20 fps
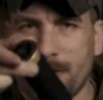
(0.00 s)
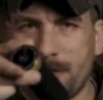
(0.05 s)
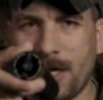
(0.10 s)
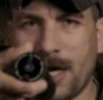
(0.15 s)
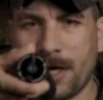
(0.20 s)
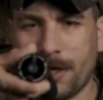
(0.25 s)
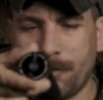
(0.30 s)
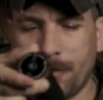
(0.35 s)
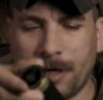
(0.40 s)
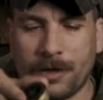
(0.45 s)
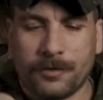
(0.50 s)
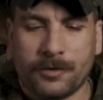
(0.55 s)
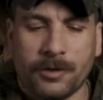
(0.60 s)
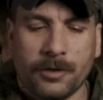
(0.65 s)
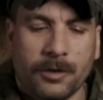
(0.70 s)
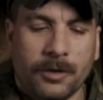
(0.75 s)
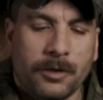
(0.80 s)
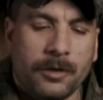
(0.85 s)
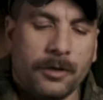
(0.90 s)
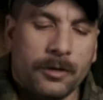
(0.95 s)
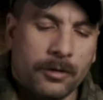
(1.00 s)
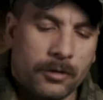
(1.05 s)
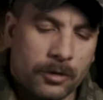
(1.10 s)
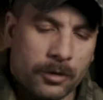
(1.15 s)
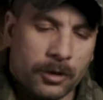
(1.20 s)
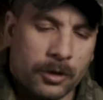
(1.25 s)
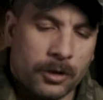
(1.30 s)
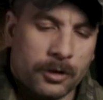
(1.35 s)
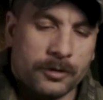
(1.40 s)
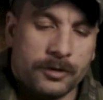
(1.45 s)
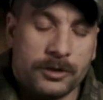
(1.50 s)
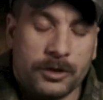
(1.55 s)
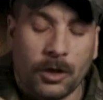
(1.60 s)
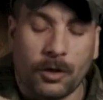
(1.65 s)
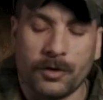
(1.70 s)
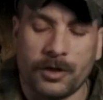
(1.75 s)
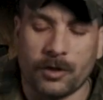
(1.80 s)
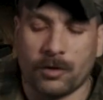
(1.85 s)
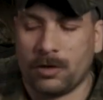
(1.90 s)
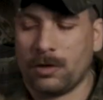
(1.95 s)
a tag round.
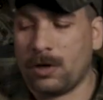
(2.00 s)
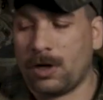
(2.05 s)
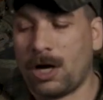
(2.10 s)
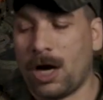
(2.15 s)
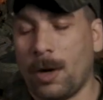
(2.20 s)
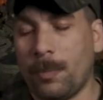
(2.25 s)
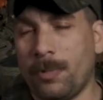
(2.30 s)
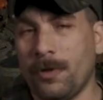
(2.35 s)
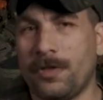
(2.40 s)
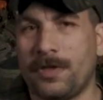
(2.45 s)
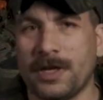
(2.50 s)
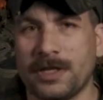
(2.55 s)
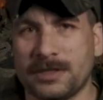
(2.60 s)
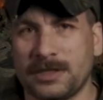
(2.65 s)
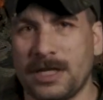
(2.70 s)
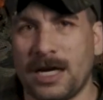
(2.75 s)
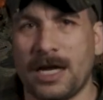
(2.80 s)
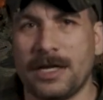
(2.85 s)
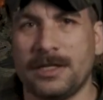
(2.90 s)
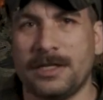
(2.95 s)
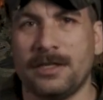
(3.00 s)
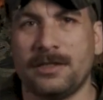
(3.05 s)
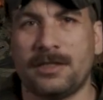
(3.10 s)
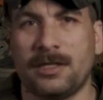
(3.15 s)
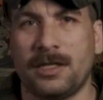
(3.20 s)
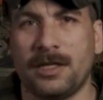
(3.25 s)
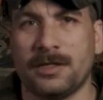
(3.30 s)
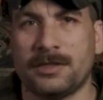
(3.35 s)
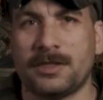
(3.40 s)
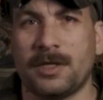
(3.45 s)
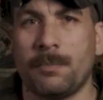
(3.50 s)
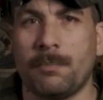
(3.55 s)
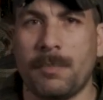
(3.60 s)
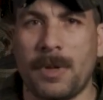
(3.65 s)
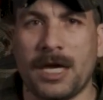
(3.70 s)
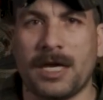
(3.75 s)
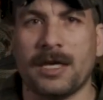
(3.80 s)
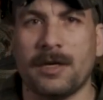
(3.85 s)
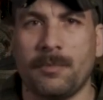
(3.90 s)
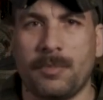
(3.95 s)
So there are a couple things that I did to this to
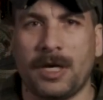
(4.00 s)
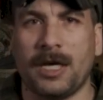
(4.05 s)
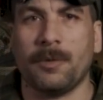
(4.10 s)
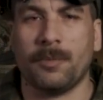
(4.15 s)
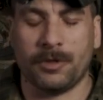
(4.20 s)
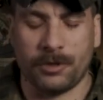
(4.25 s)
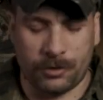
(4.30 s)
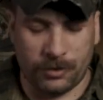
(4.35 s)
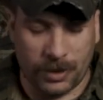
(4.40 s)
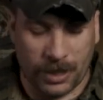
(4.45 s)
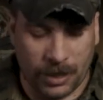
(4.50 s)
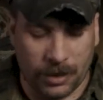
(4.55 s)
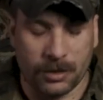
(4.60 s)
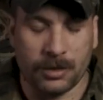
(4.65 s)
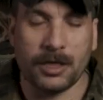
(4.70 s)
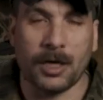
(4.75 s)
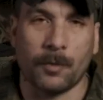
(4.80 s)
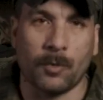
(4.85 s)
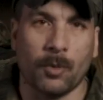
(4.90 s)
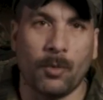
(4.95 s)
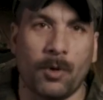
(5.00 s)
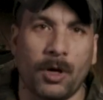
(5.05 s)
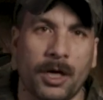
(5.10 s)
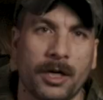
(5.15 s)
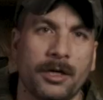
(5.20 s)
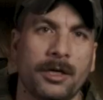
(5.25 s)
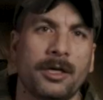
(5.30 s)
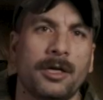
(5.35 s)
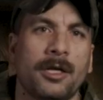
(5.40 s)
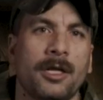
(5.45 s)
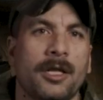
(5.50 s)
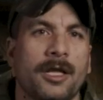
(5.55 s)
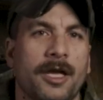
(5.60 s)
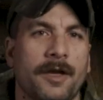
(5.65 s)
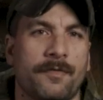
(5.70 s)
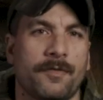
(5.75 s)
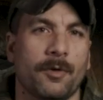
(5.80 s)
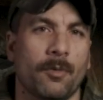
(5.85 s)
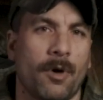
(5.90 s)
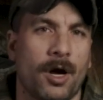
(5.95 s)
make it be able to do that. Number one,
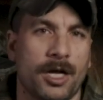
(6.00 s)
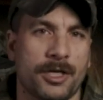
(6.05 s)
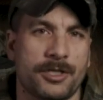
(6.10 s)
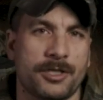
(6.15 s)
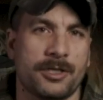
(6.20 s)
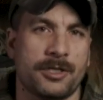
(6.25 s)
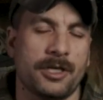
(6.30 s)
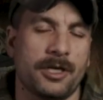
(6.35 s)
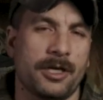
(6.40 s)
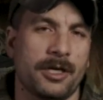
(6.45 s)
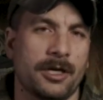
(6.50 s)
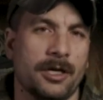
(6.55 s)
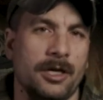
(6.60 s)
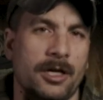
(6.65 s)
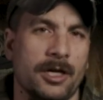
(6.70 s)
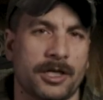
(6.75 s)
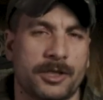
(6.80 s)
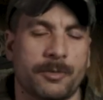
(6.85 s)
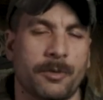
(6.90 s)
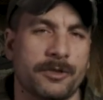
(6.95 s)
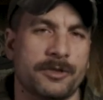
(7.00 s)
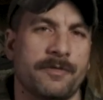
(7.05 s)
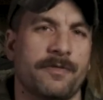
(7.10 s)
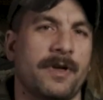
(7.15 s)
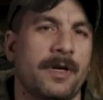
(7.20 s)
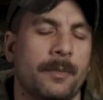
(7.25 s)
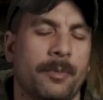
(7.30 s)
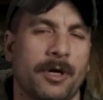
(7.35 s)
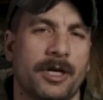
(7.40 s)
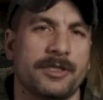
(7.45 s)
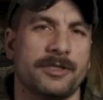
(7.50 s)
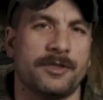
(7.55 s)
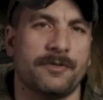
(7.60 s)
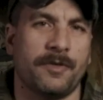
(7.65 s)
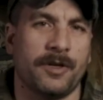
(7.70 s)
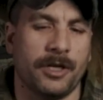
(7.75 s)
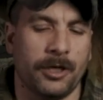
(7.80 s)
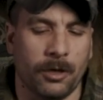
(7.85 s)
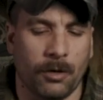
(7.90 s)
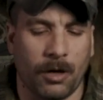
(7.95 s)
if you watch the Explosive Enterprises
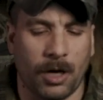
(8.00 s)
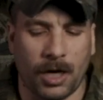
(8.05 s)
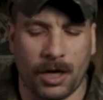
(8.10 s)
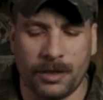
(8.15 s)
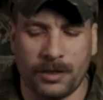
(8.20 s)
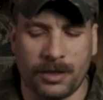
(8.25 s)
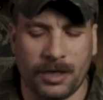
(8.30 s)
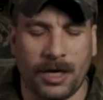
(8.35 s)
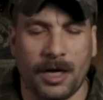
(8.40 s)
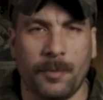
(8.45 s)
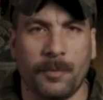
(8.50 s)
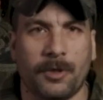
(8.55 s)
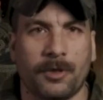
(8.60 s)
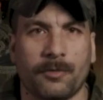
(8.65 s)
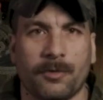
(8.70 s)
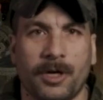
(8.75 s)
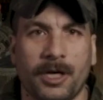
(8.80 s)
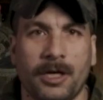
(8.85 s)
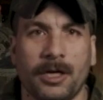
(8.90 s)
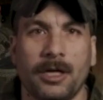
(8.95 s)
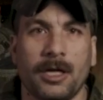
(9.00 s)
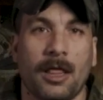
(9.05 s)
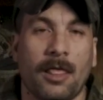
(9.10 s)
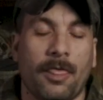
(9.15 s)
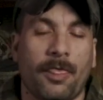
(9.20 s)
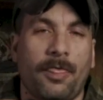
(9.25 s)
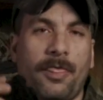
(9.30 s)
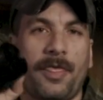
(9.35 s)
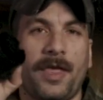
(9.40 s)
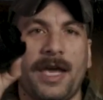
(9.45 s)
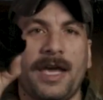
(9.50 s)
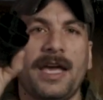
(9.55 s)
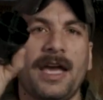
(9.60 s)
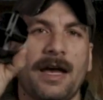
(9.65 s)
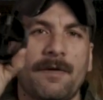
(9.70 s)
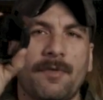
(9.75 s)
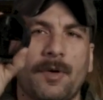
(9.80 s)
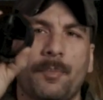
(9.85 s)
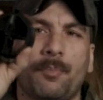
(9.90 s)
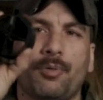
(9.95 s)
video on the M3, they
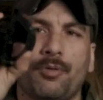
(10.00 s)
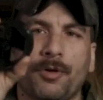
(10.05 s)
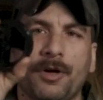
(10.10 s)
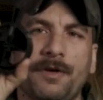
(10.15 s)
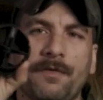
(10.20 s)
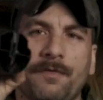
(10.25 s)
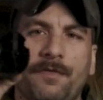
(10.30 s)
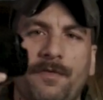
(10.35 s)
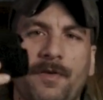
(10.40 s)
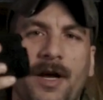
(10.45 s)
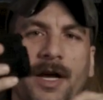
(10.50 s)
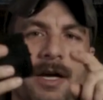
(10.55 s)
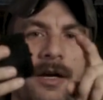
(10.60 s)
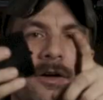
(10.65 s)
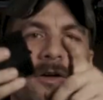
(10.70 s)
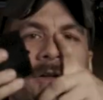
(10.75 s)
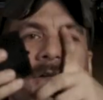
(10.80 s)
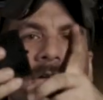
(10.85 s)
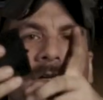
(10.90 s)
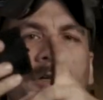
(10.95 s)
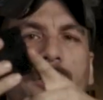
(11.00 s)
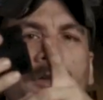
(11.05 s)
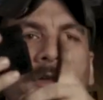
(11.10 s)
have a print file